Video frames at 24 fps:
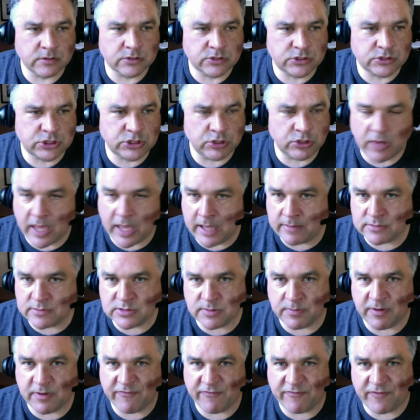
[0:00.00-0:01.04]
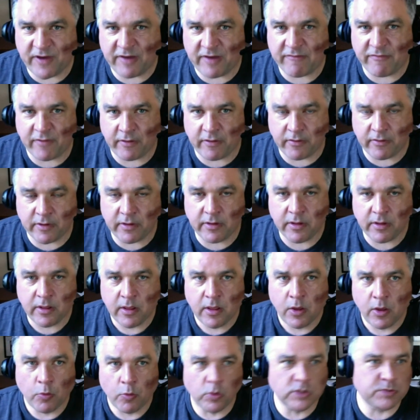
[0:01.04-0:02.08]
two games above 500.
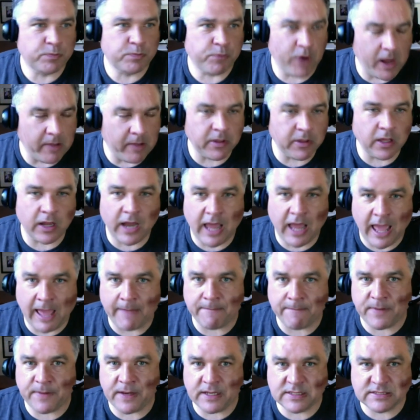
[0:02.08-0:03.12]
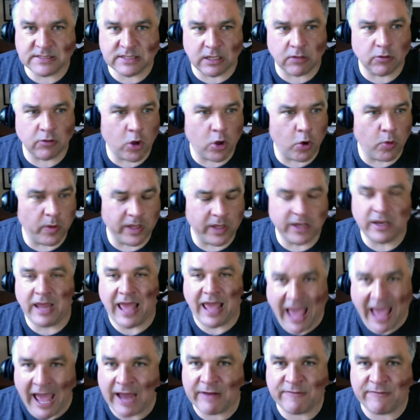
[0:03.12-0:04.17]
What's probably going to happen is they'll go in
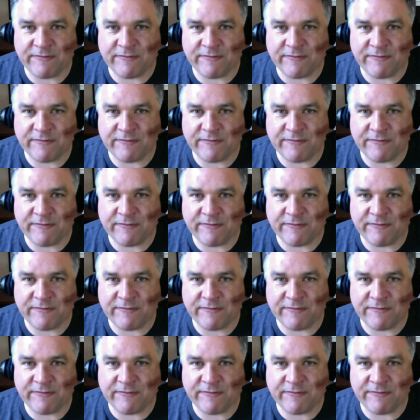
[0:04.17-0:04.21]
at